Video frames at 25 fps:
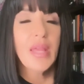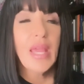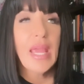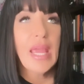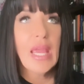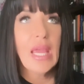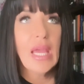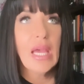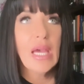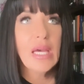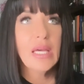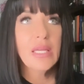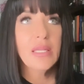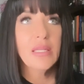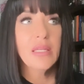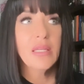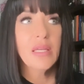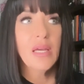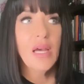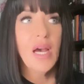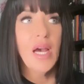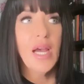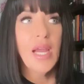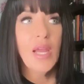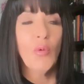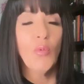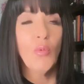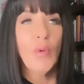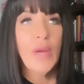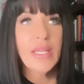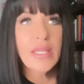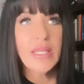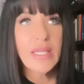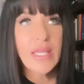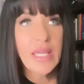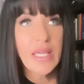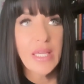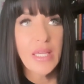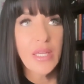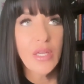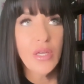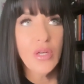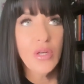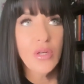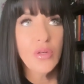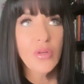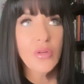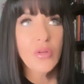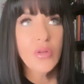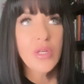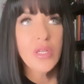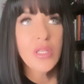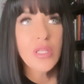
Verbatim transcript: and I went keto.